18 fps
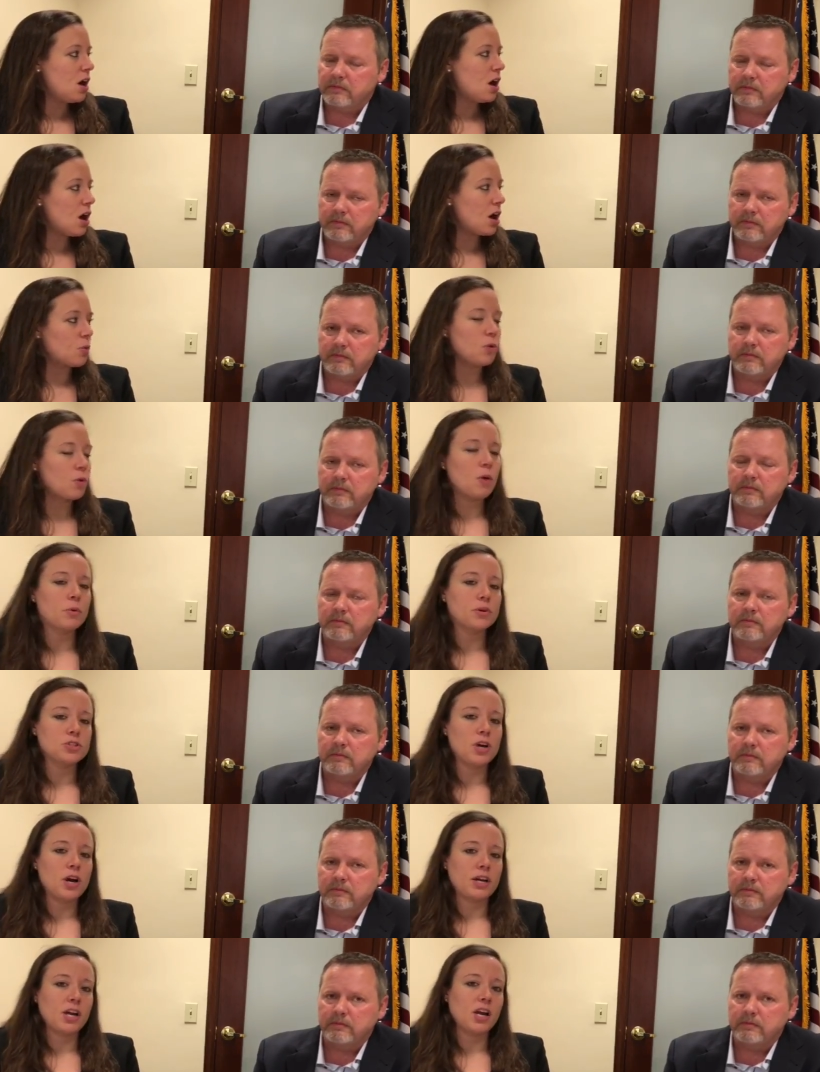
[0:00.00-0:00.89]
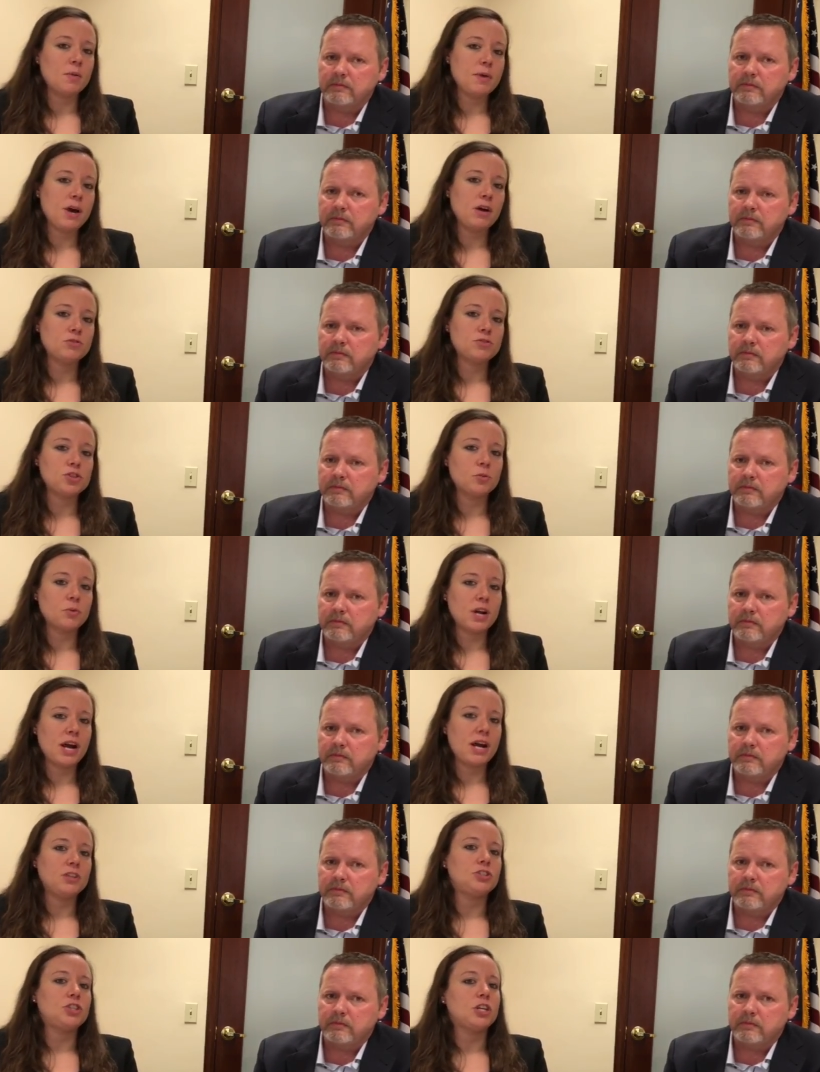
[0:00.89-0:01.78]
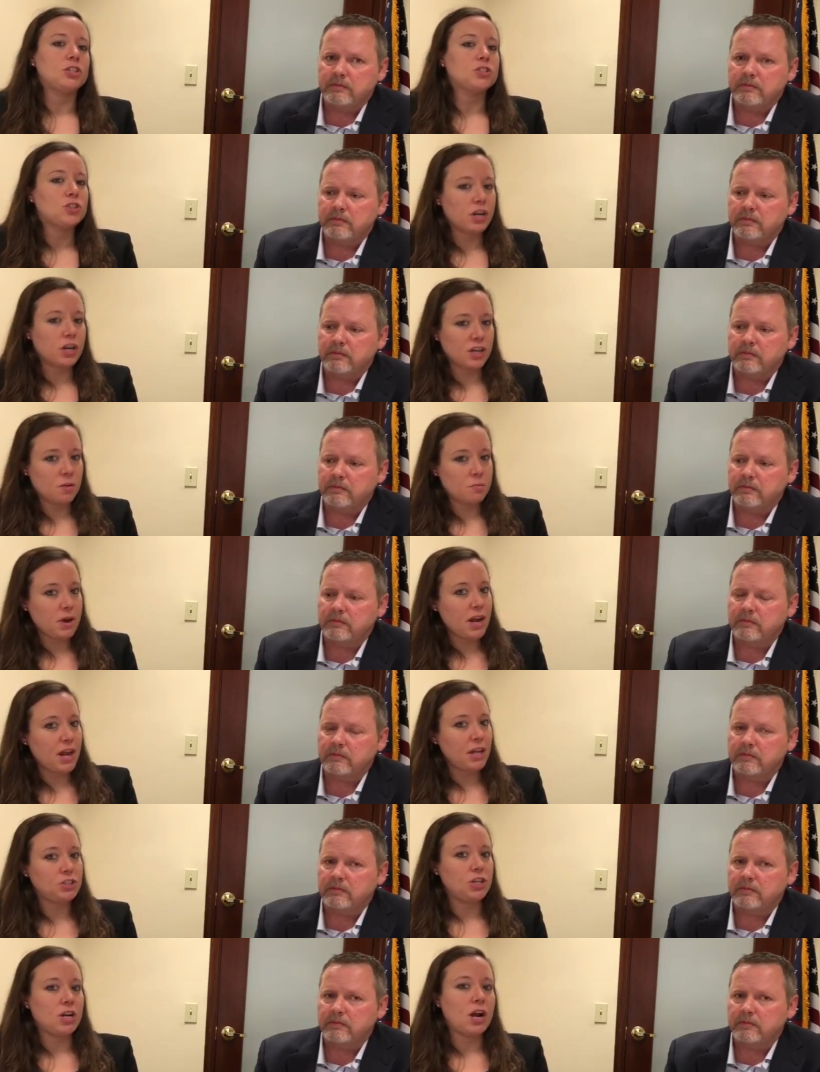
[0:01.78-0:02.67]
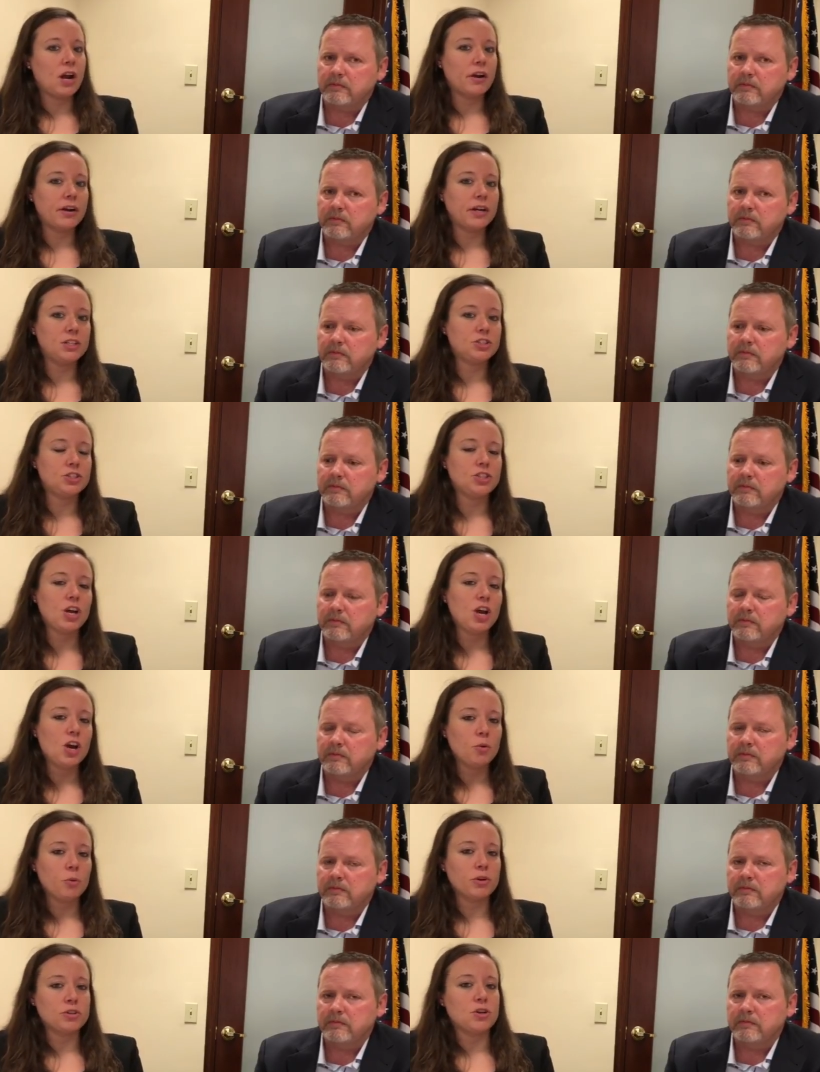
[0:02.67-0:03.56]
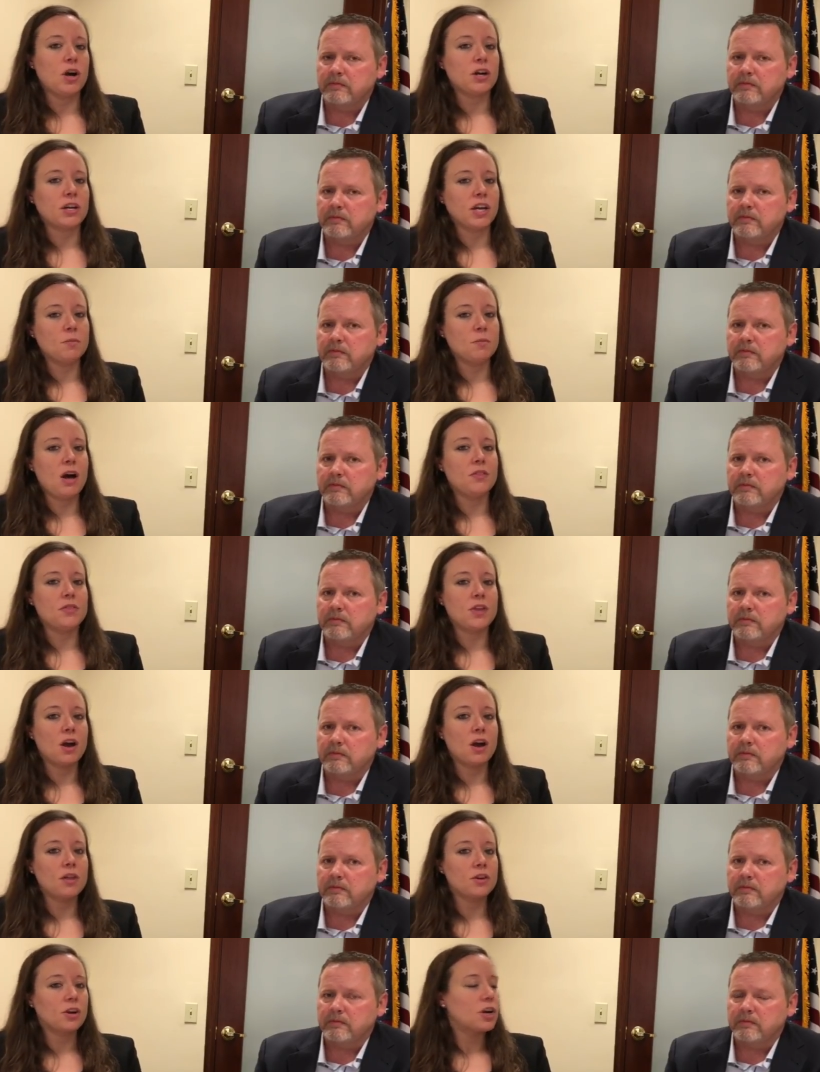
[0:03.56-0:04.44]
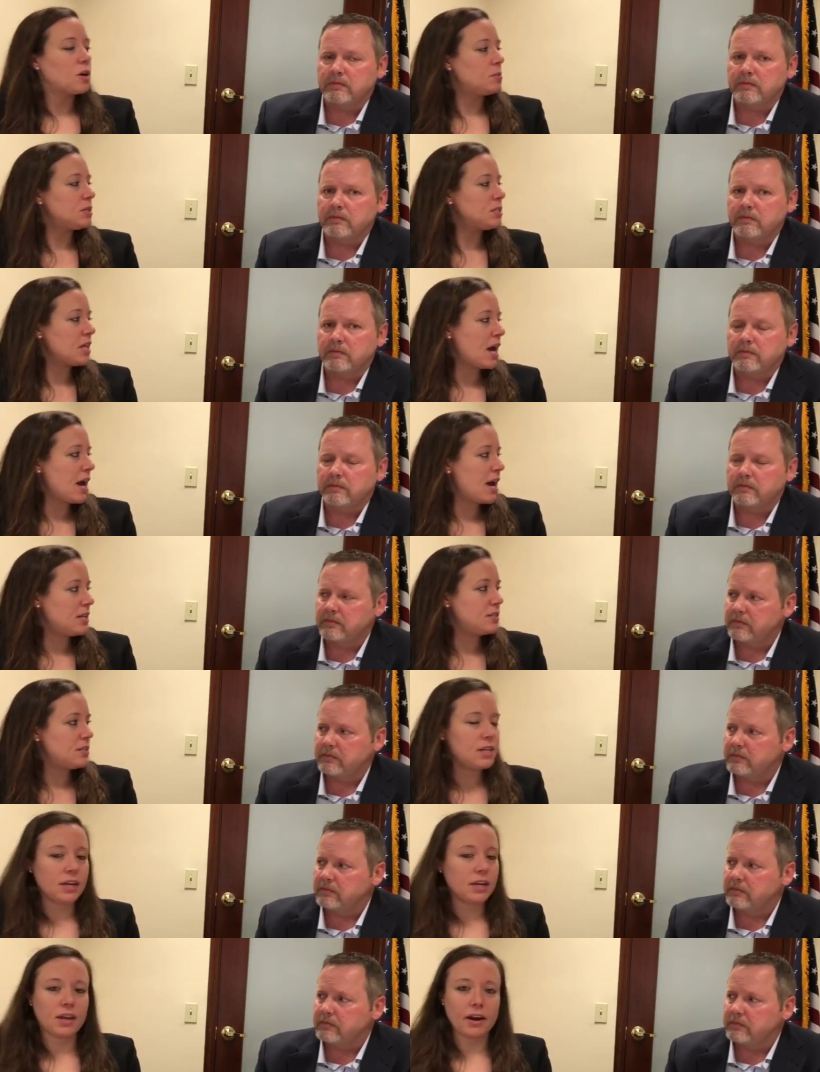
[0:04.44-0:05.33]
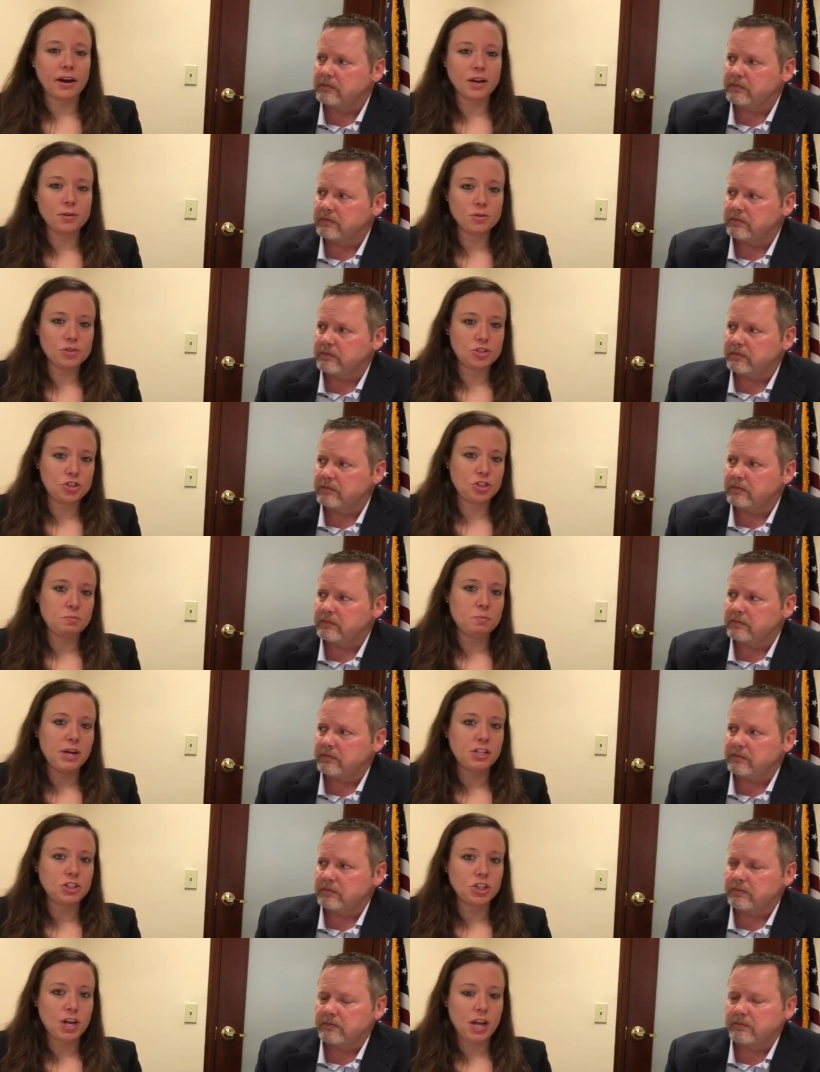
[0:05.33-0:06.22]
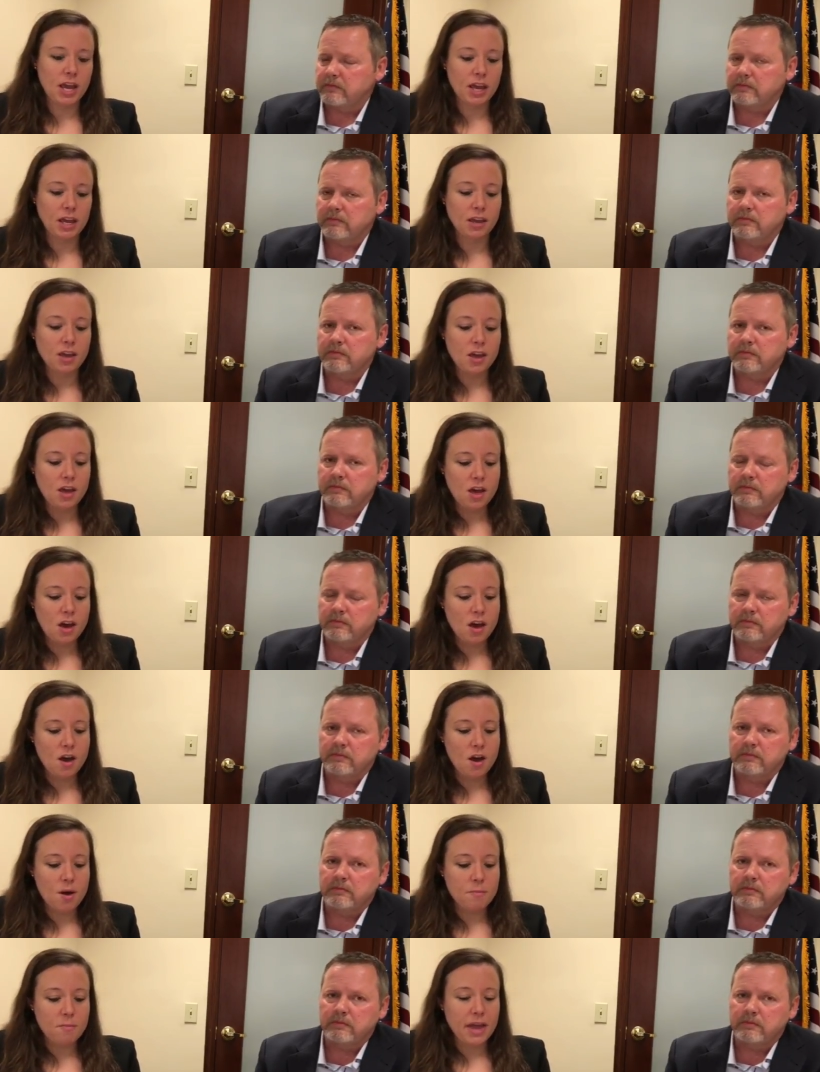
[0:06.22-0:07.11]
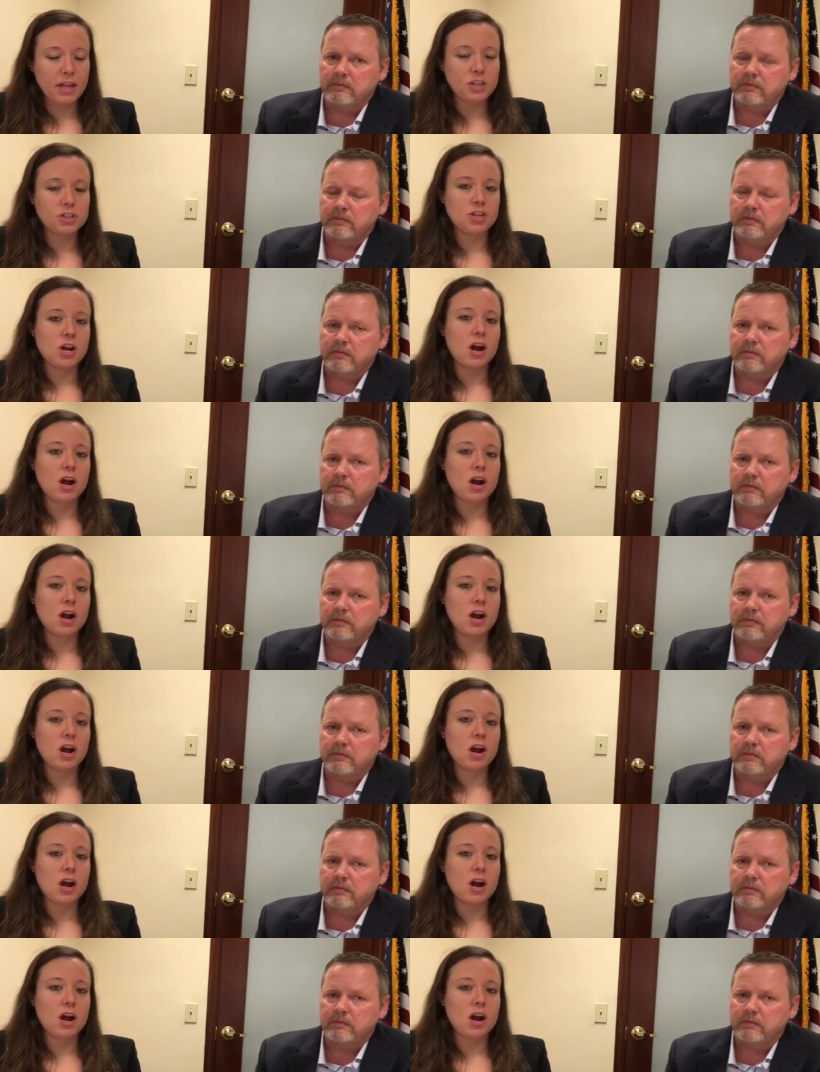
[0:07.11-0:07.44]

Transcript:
Speaker 1: are what we're talking about. So we're not just talking about Agent Orange. We're talking about the other herbicides that Kerry was just mentioning. Mm-hmm. Um, Agent